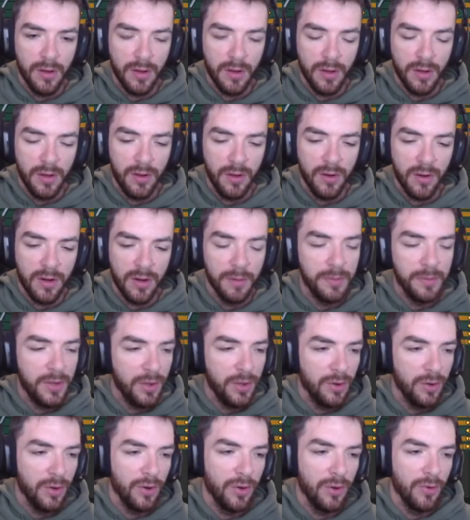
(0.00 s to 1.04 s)
your
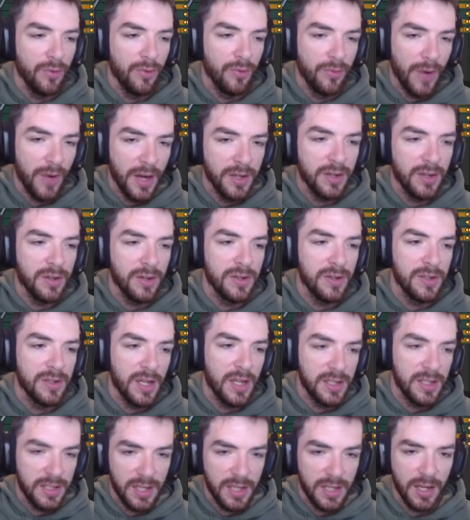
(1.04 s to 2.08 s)
computer renders
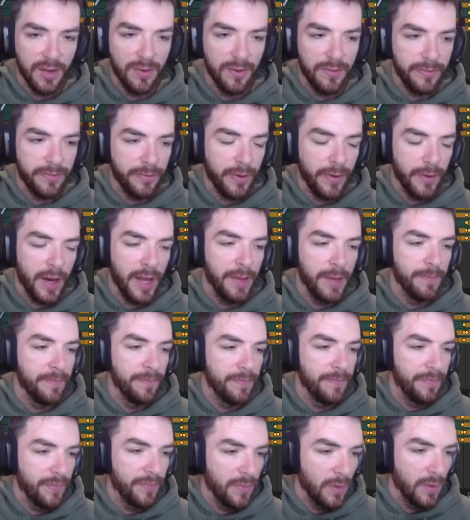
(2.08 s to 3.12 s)
a single frame.
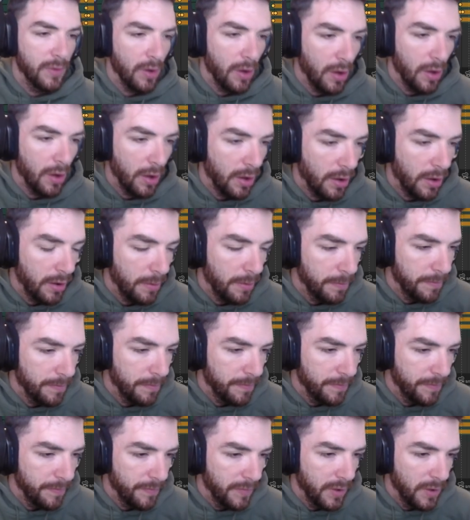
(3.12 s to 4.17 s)
Um,
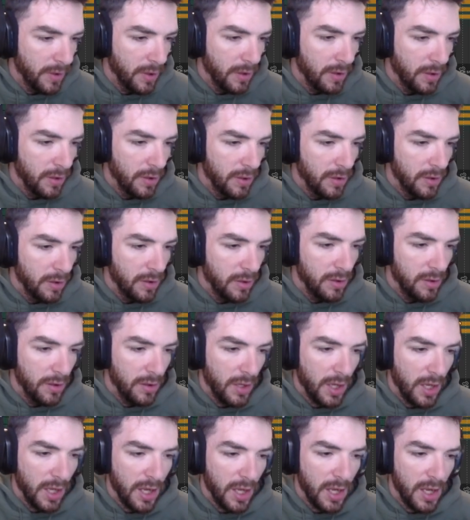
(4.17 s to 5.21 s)

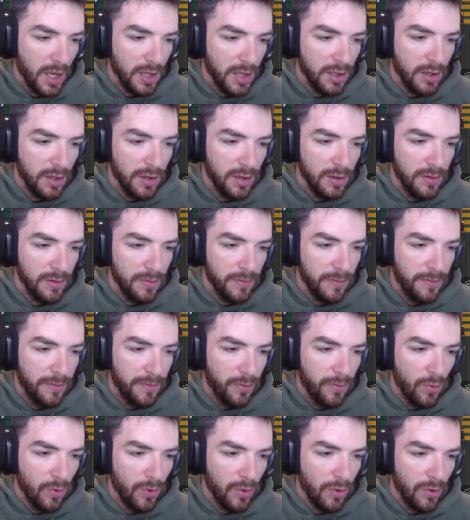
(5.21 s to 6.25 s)
and
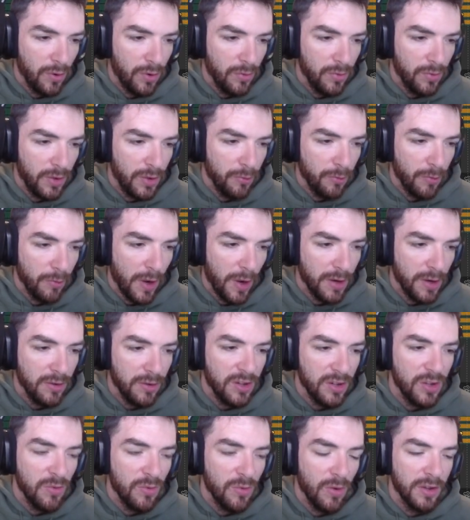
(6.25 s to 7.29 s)
for the render,
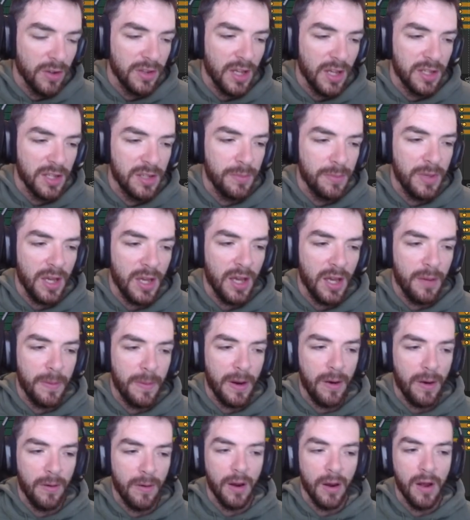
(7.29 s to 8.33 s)
you want that to be at
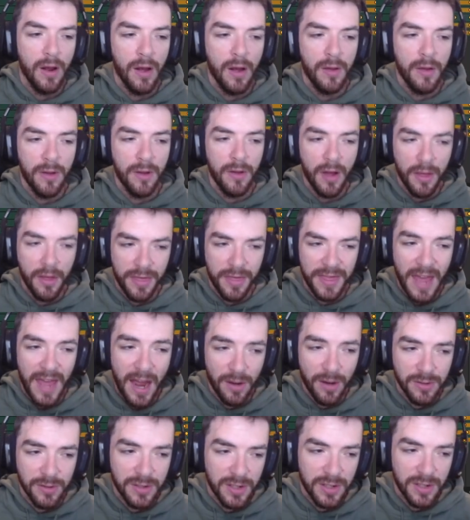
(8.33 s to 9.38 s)
about
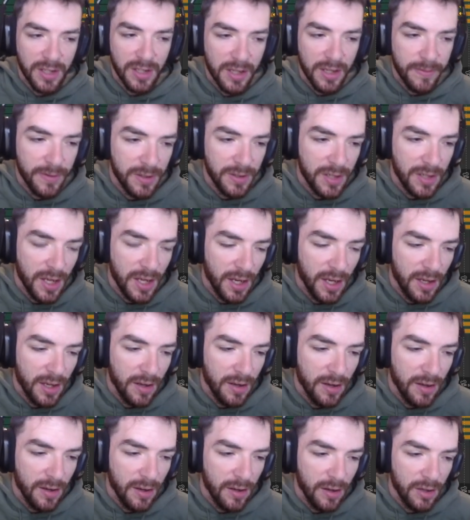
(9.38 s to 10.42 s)
1,000, give or take.
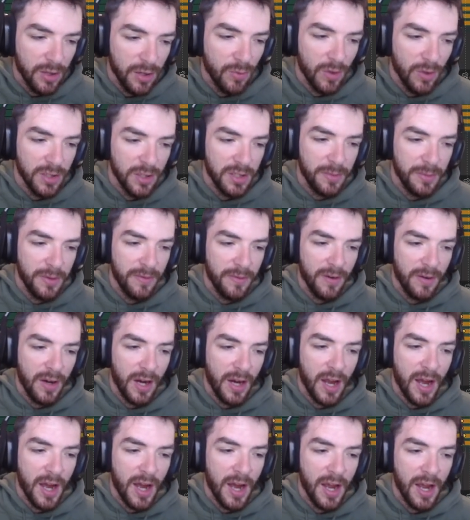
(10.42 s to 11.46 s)
You want it to be very
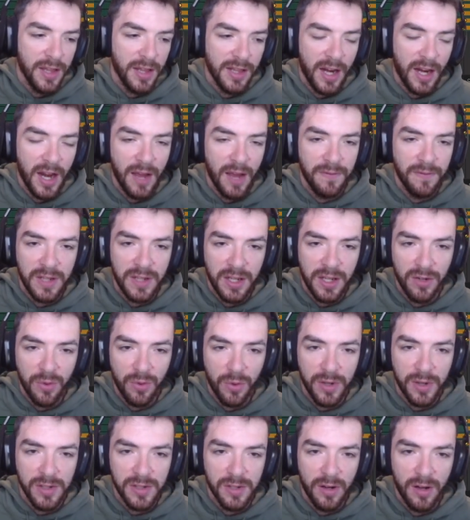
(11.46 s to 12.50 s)
high. And then I have
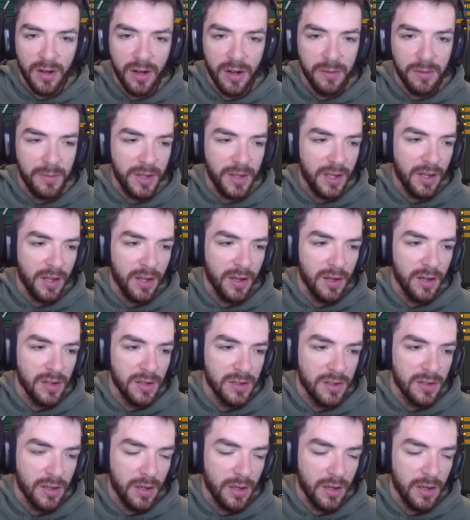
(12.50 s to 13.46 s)
denoise on because